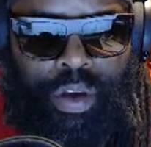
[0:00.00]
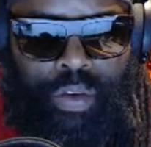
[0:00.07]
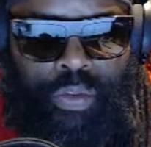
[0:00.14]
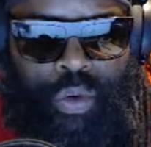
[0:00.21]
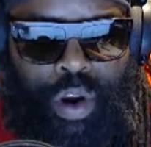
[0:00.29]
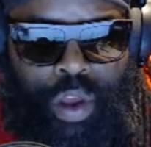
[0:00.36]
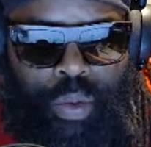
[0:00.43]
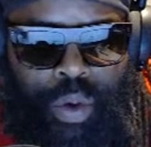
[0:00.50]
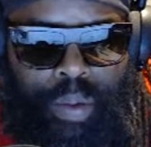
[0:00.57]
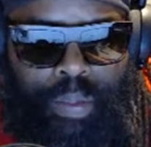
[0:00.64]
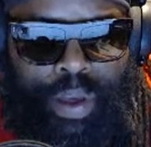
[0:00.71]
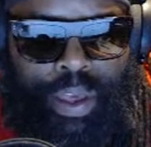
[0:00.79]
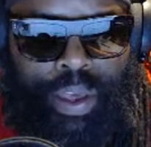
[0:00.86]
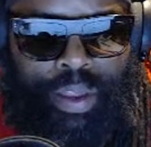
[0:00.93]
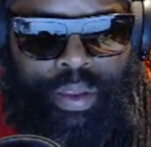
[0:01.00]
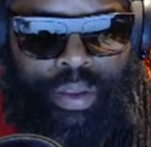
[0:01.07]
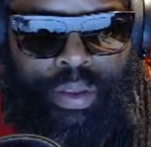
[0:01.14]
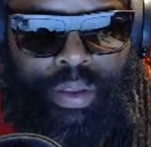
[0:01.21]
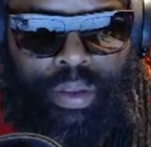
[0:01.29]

41 million.